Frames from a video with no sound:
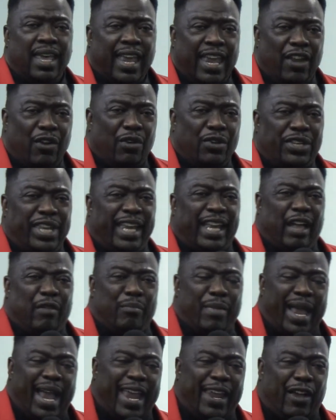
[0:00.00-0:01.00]
It don't take a
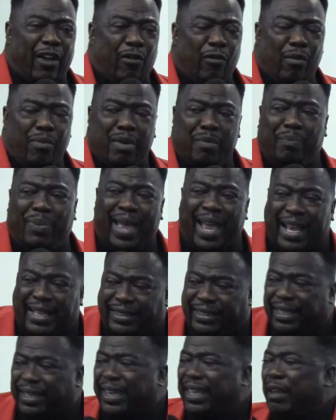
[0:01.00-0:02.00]
man or a woman
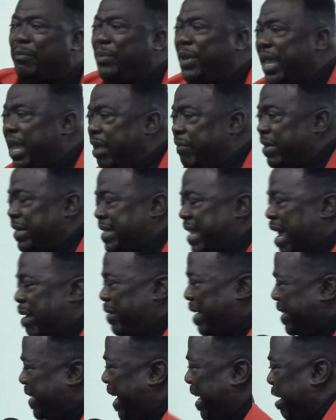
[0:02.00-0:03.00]
pastor to get up here every
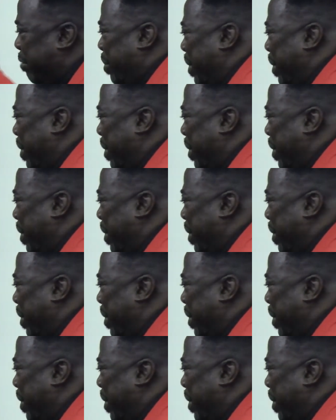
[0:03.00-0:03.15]
time to tell